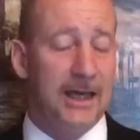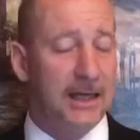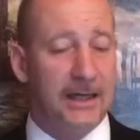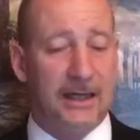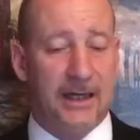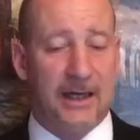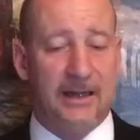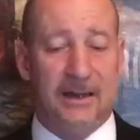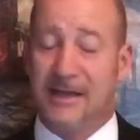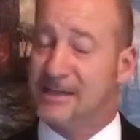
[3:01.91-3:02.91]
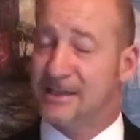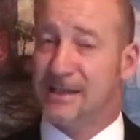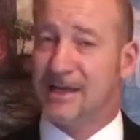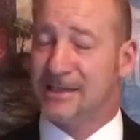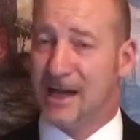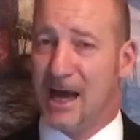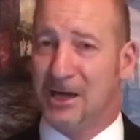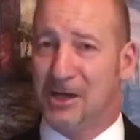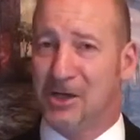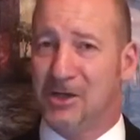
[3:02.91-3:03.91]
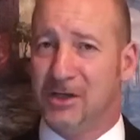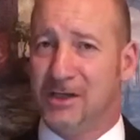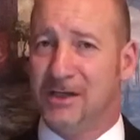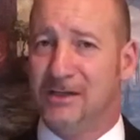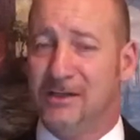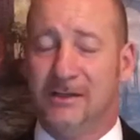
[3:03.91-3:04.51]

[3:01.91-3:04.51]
And uh, that's, that's not a good